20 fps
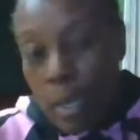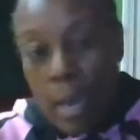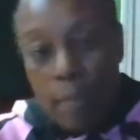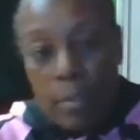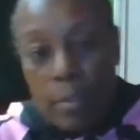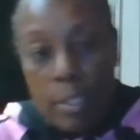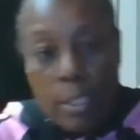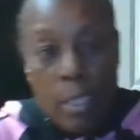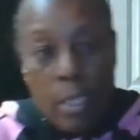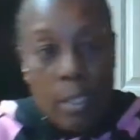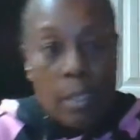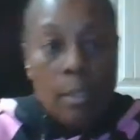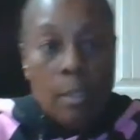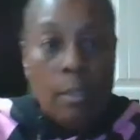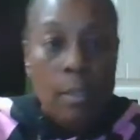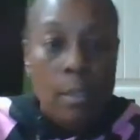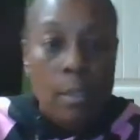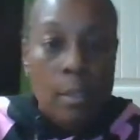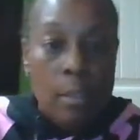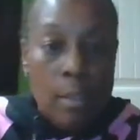have a son.
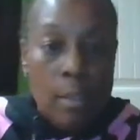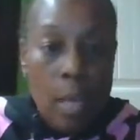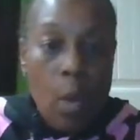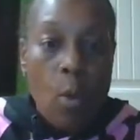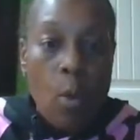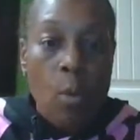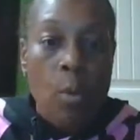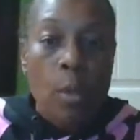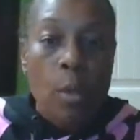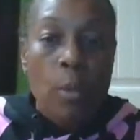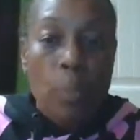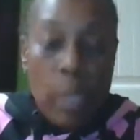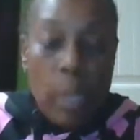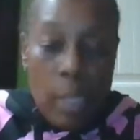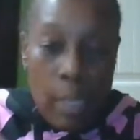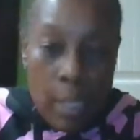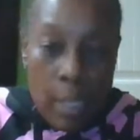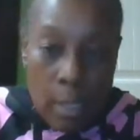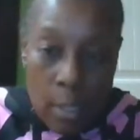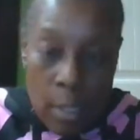No, we
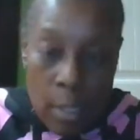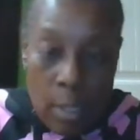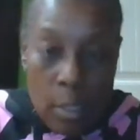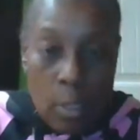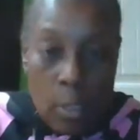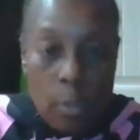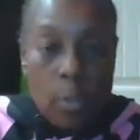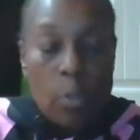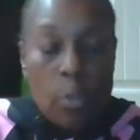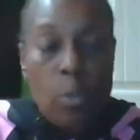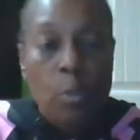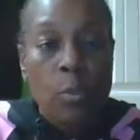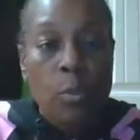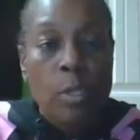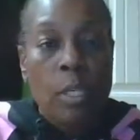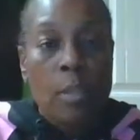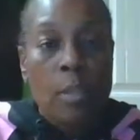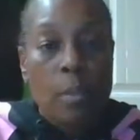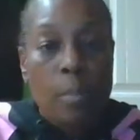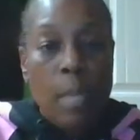need to get to the truth
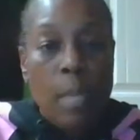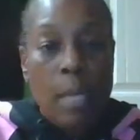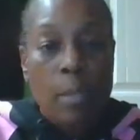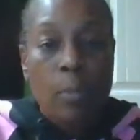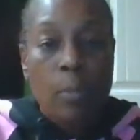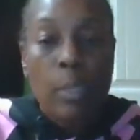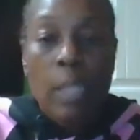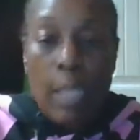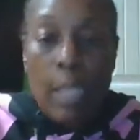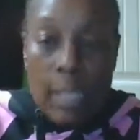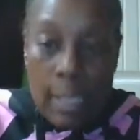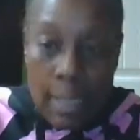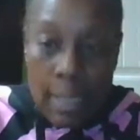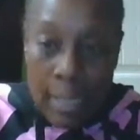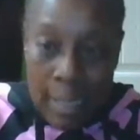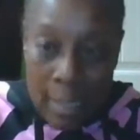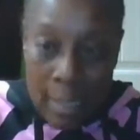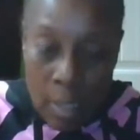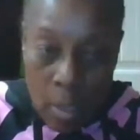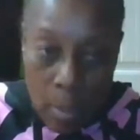of the matter. We need to
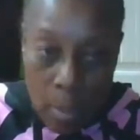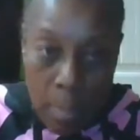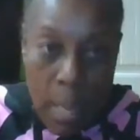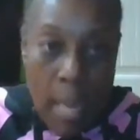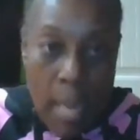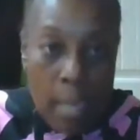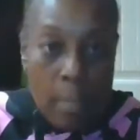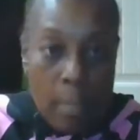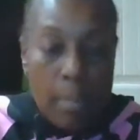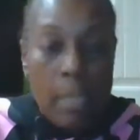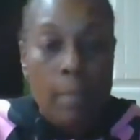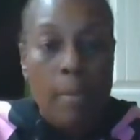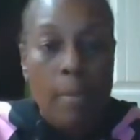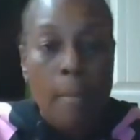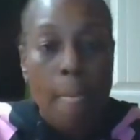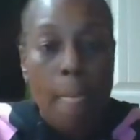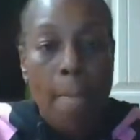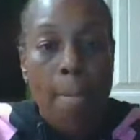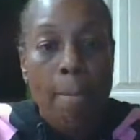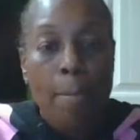get to the bottom of it,
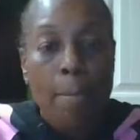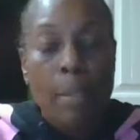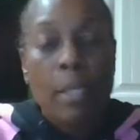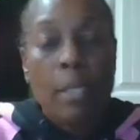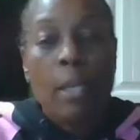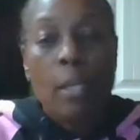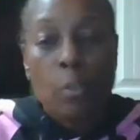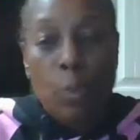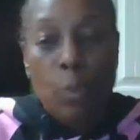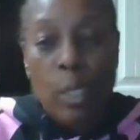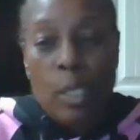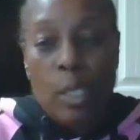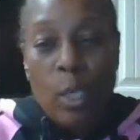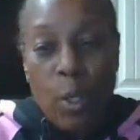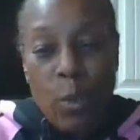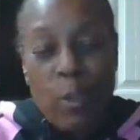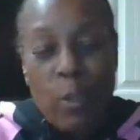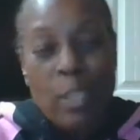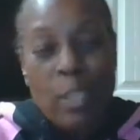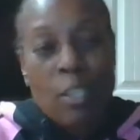because we
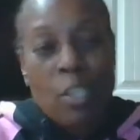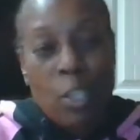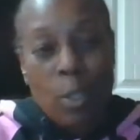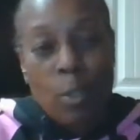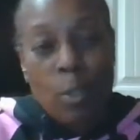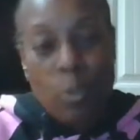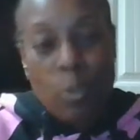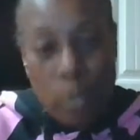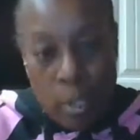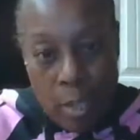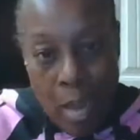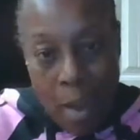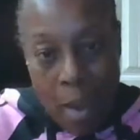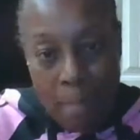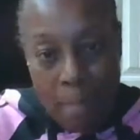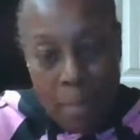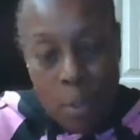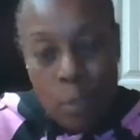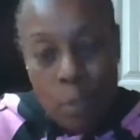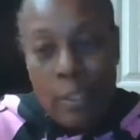know that children are
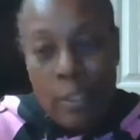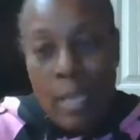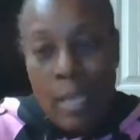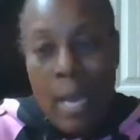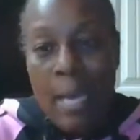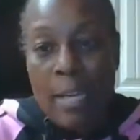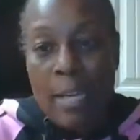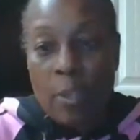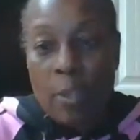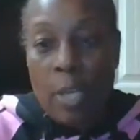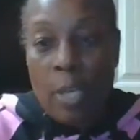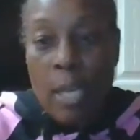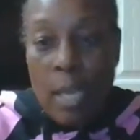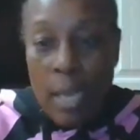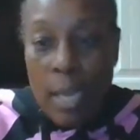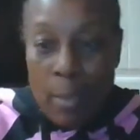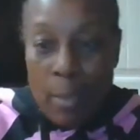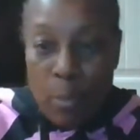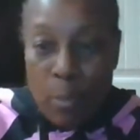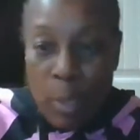not perfect either.
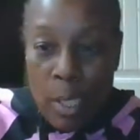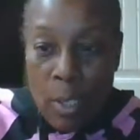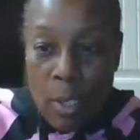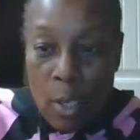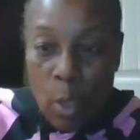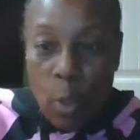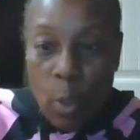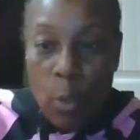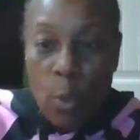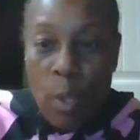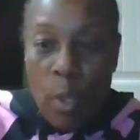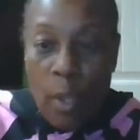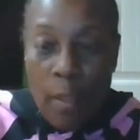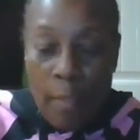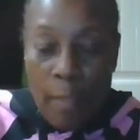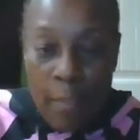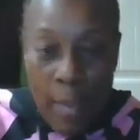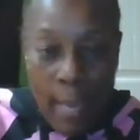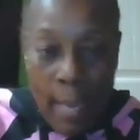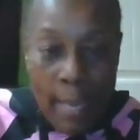And we know
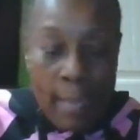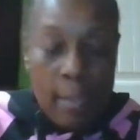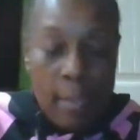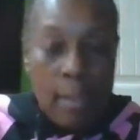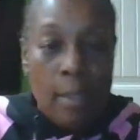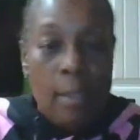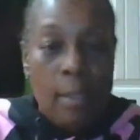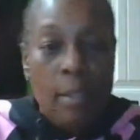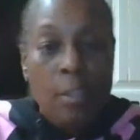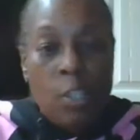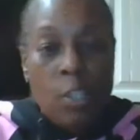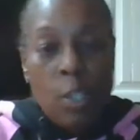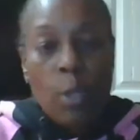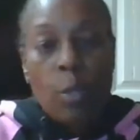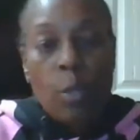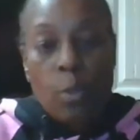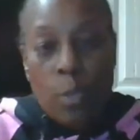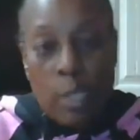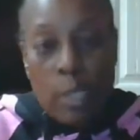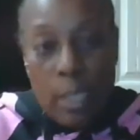that
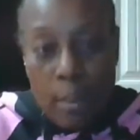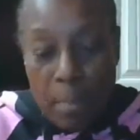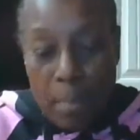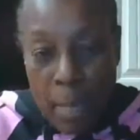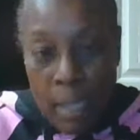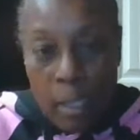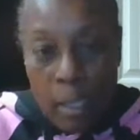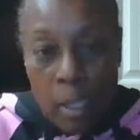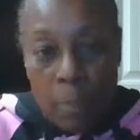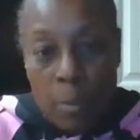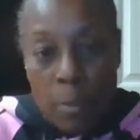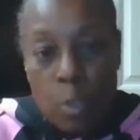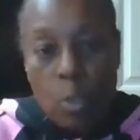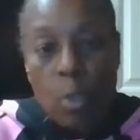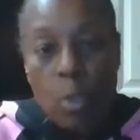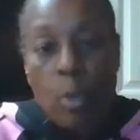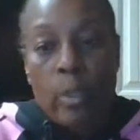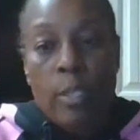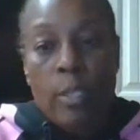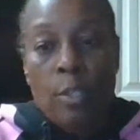children can make up
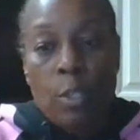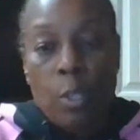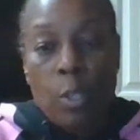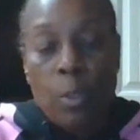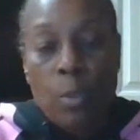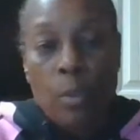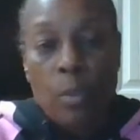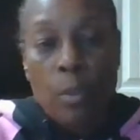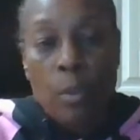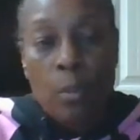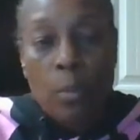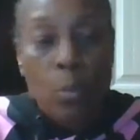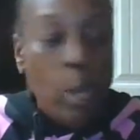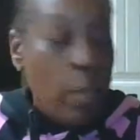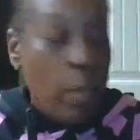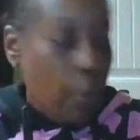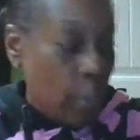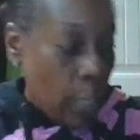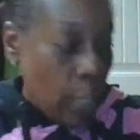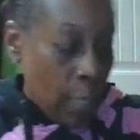stories too,
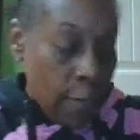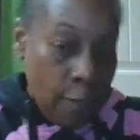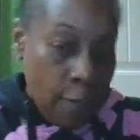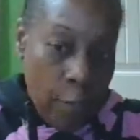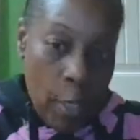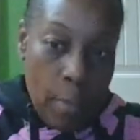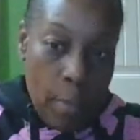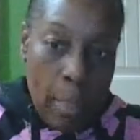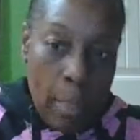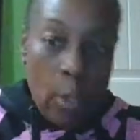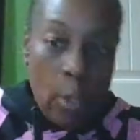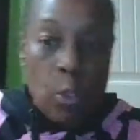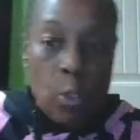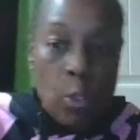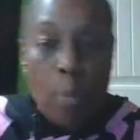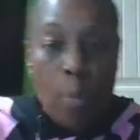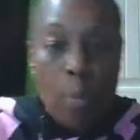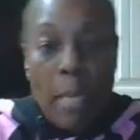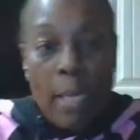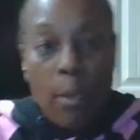whether they females
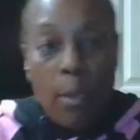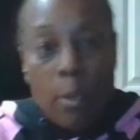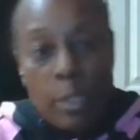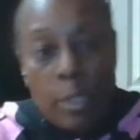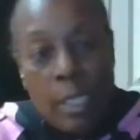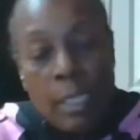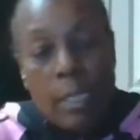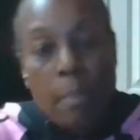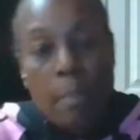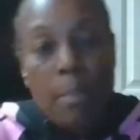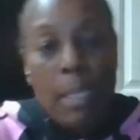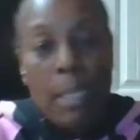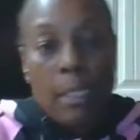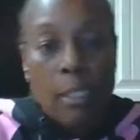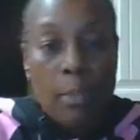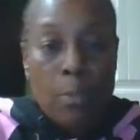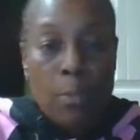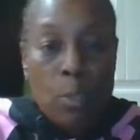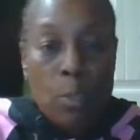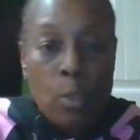or males, they can
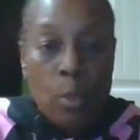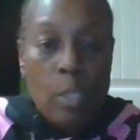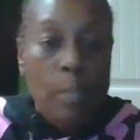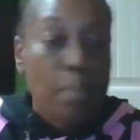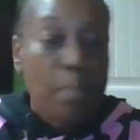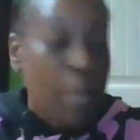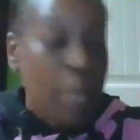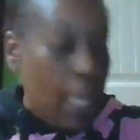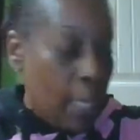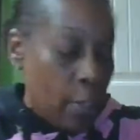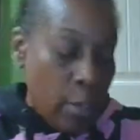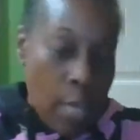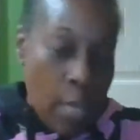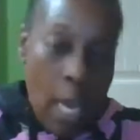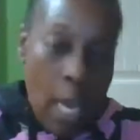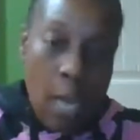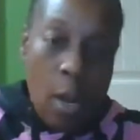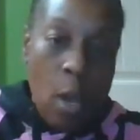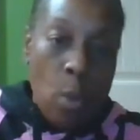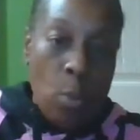make up stories. Men are
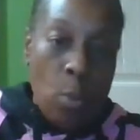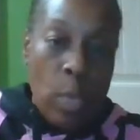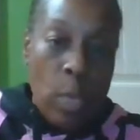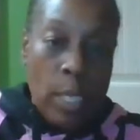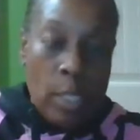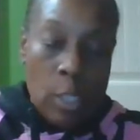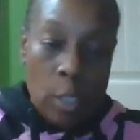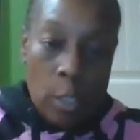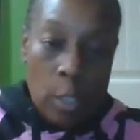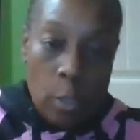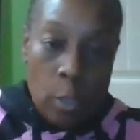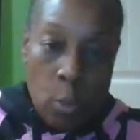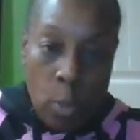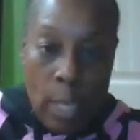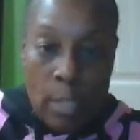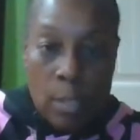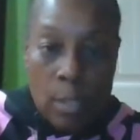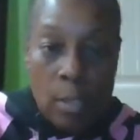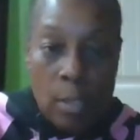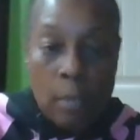not always the
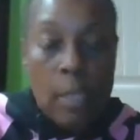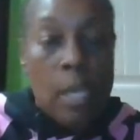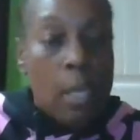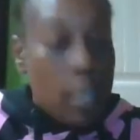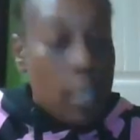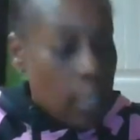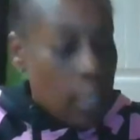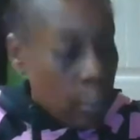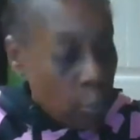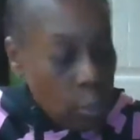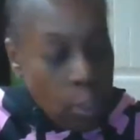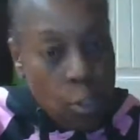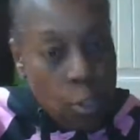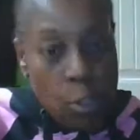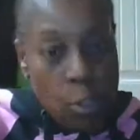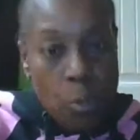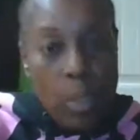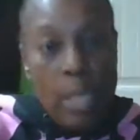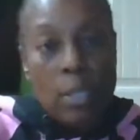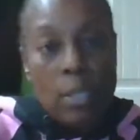aggressive in
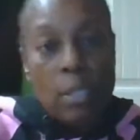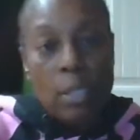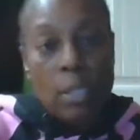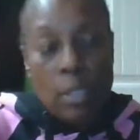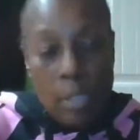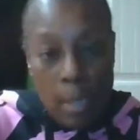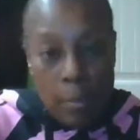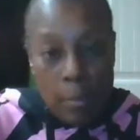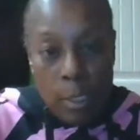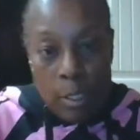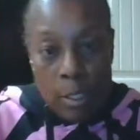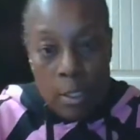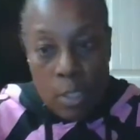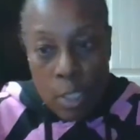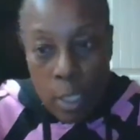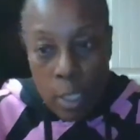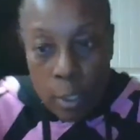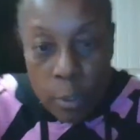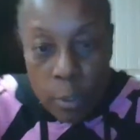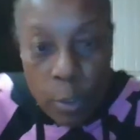situations. And I'm going to
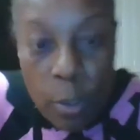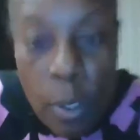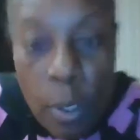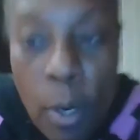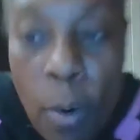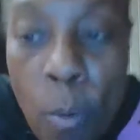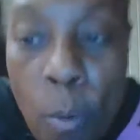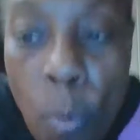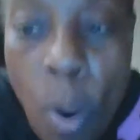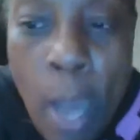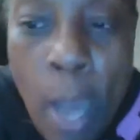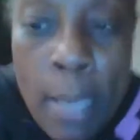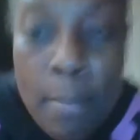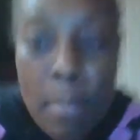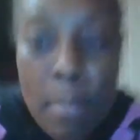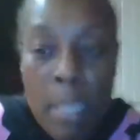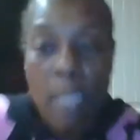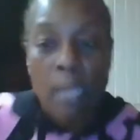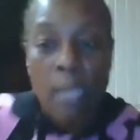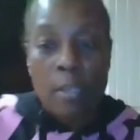tell you why
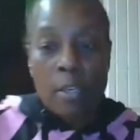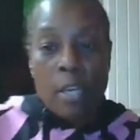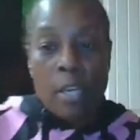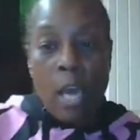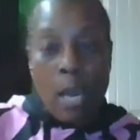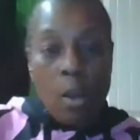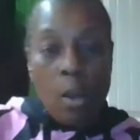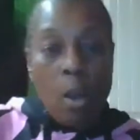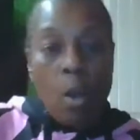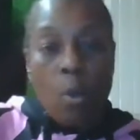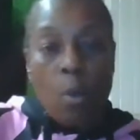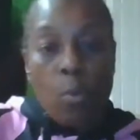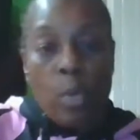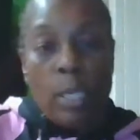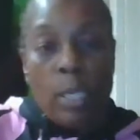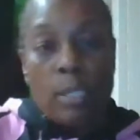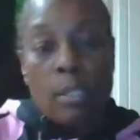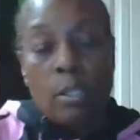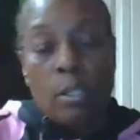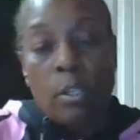men are not
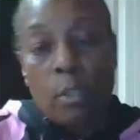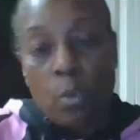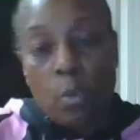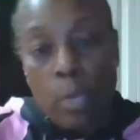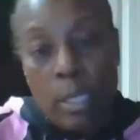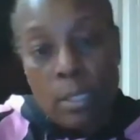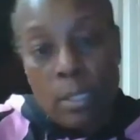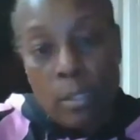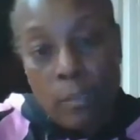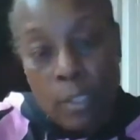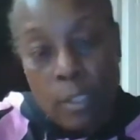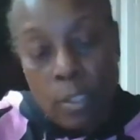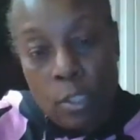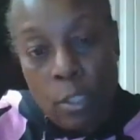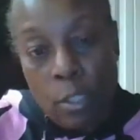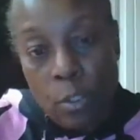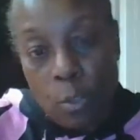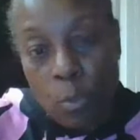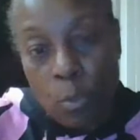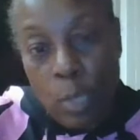always the aggressive in
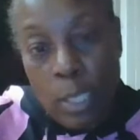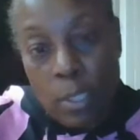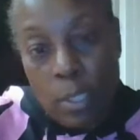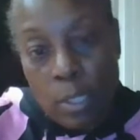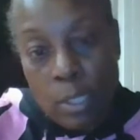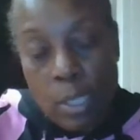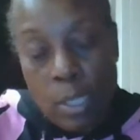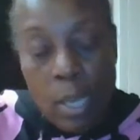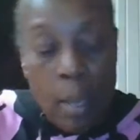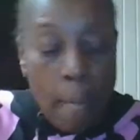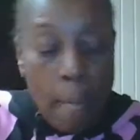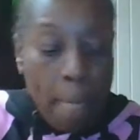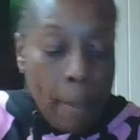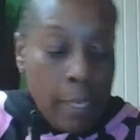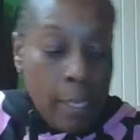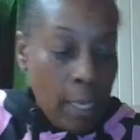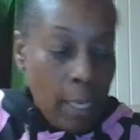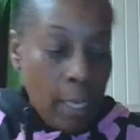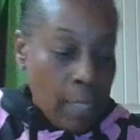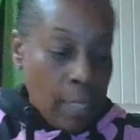situations,
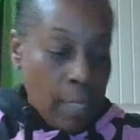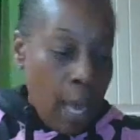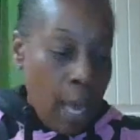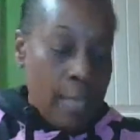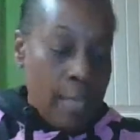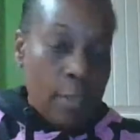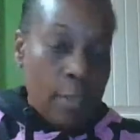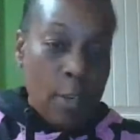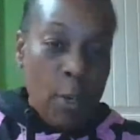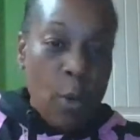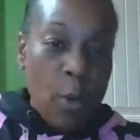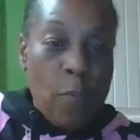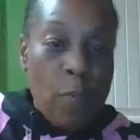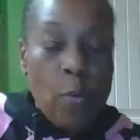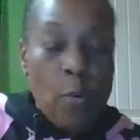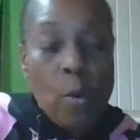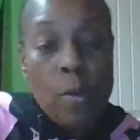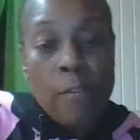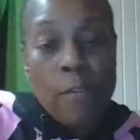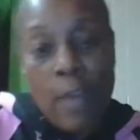because I know
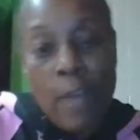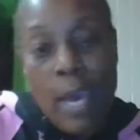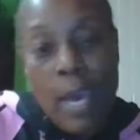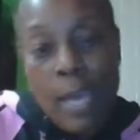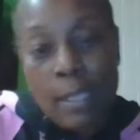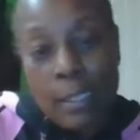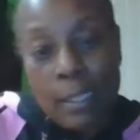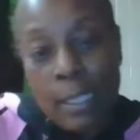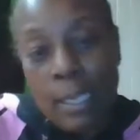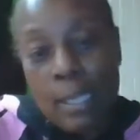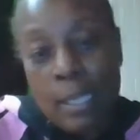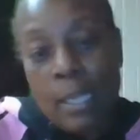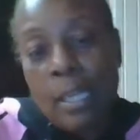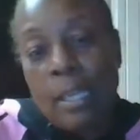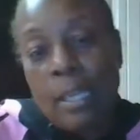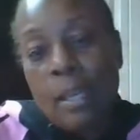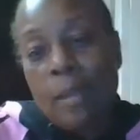for a fact that